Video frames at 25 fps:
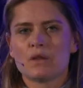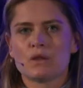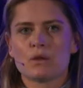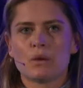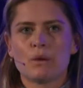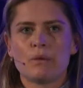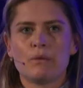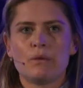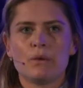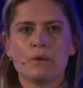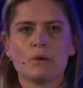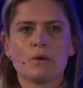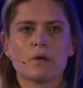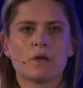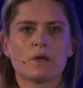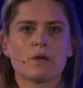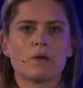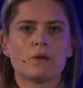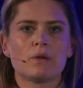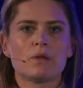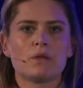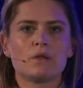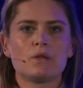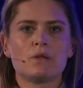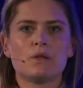So if you are
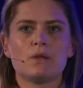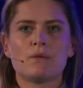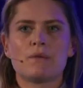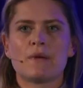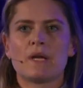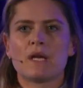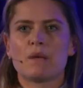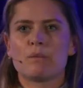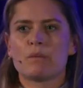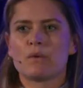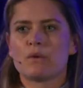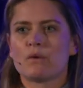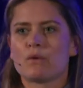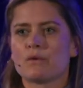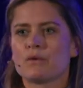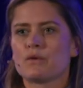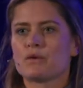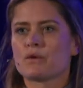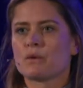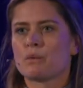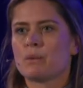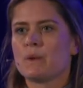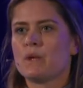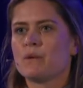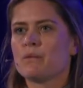going to develop an
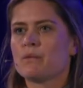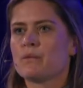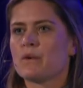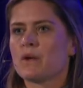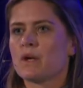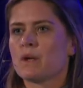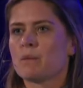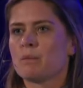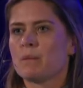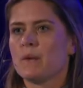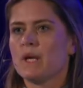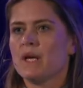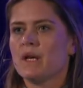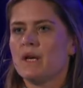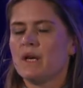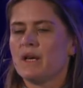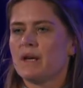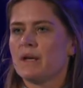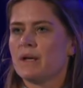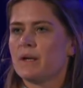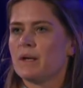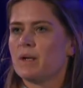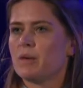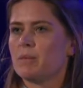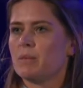offshore wind farm,
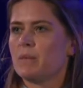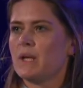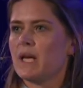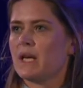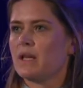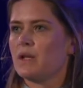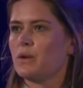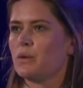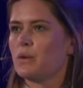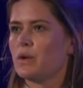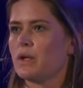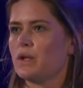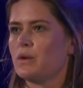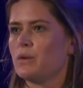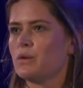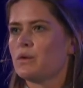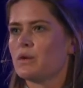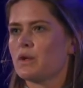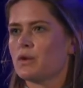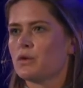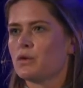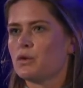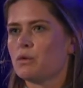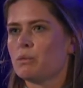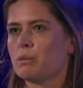you can
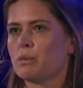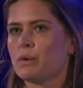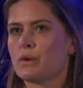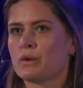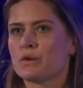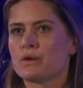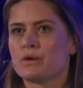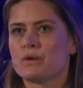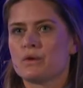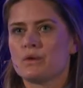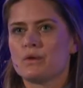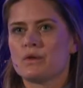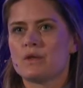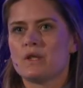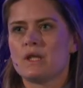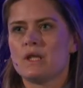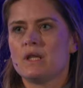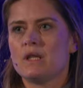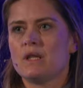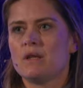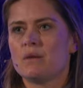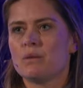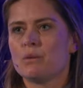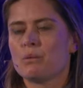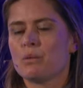use our Toolbox to
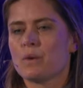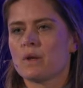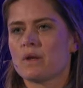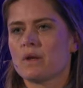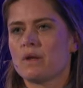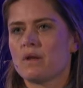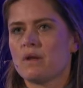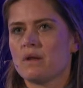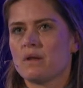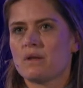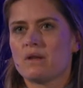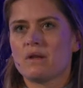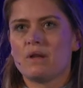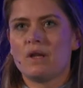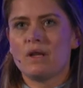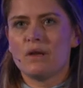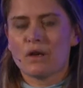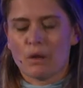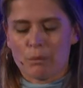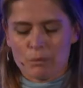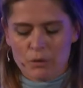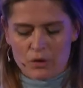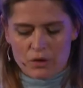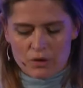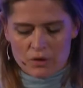see what
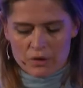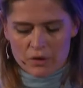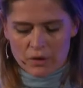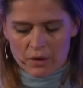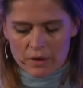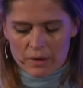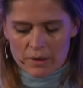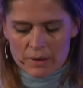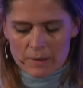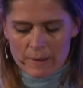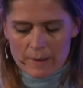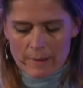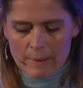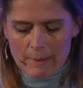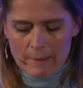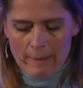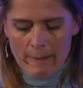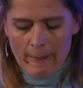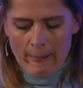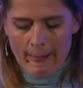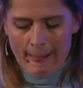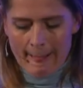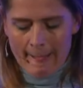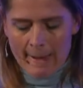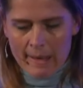the options are.
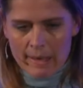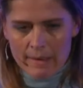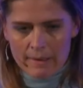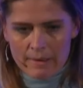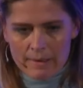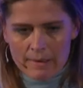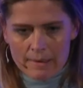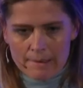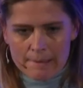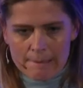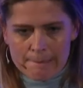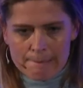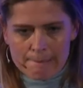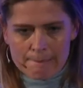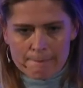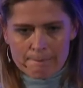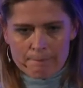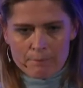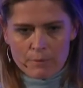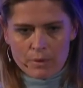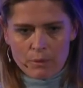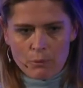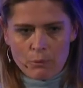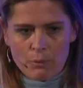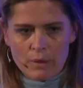
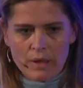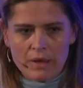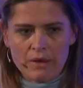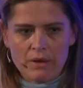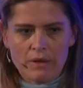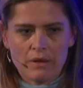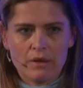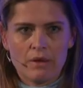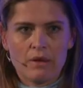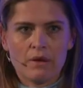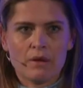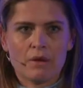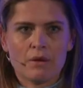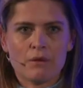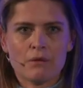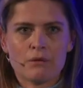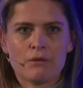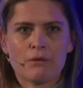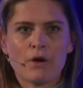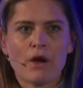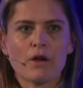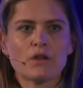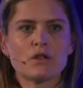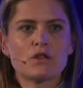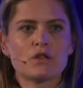With the
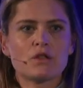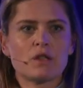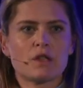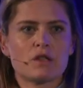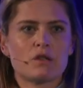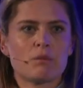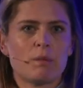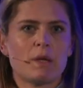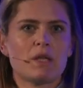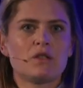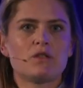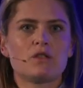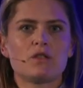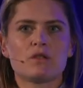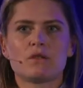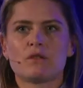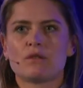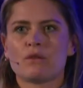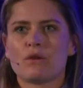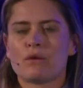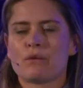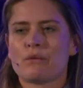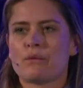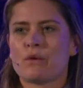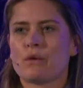fast
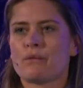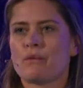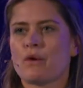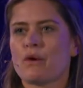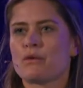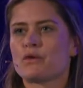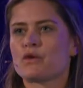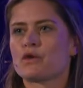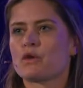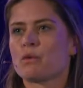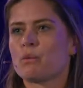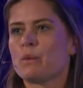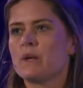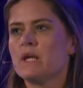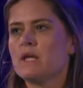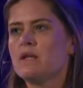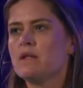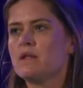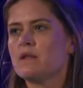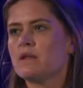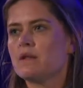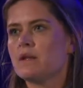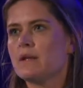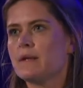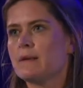expansion of offshore
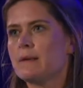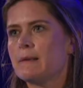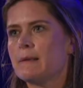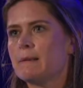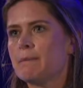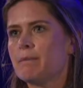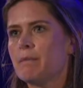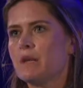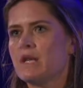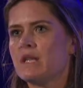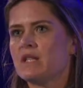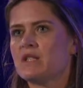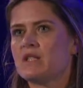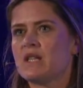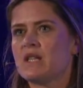wind, it